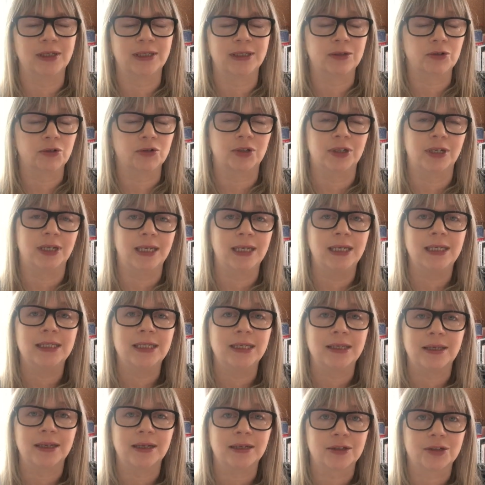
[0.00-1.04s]
It's not an
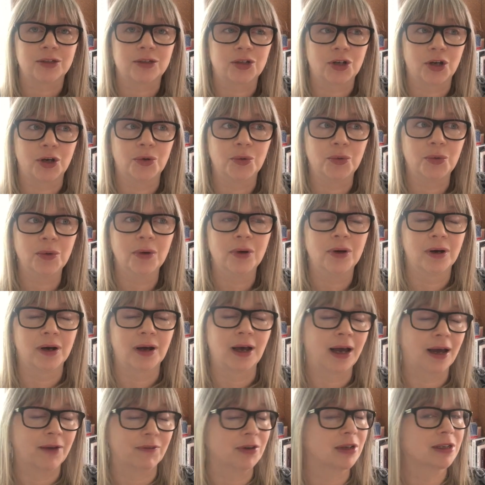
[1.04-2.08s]
easy thing to do,
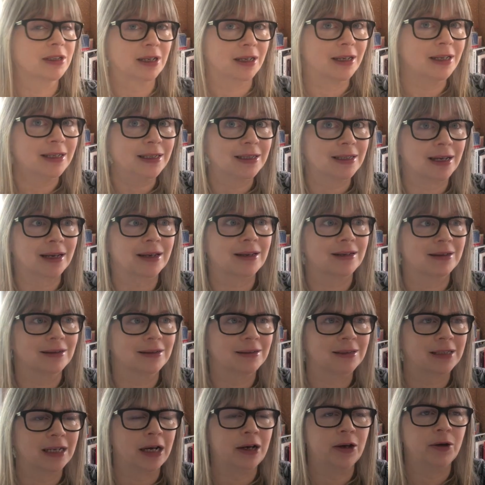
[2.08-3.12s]
having done it, I
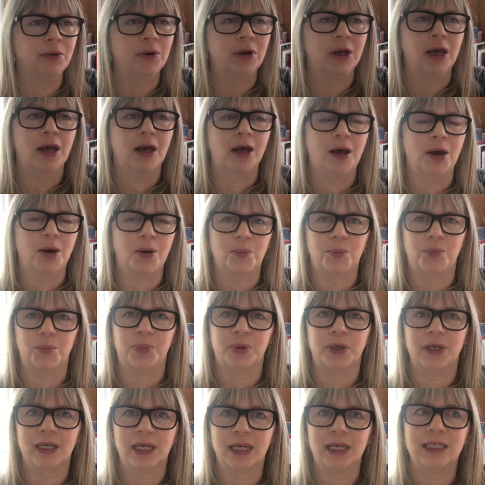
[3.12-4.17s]
can tell you,
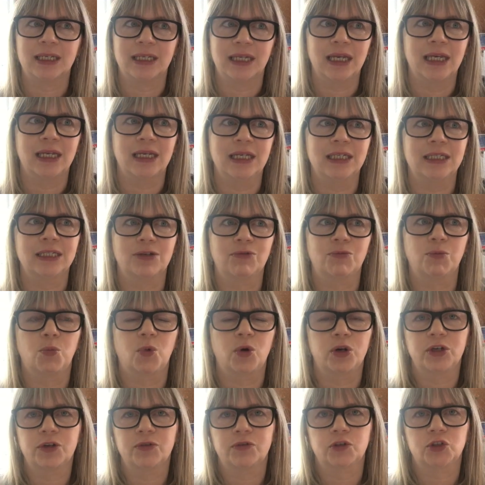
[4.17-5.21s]
but it is a
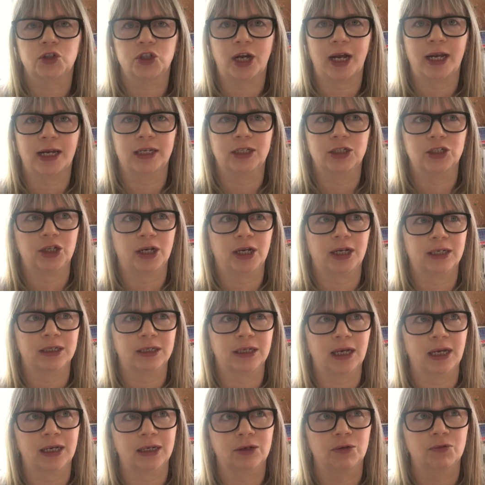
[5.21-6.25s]
wonderful challenge and
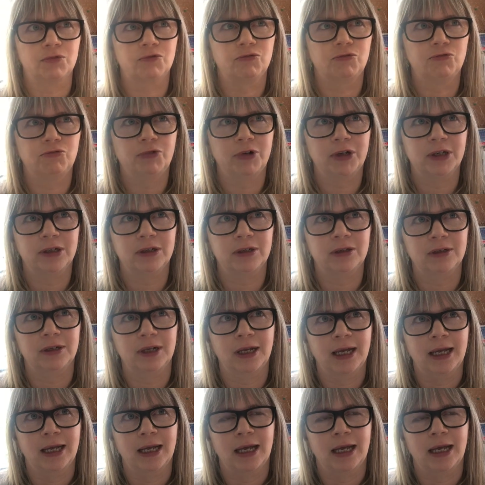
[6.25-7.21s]
a real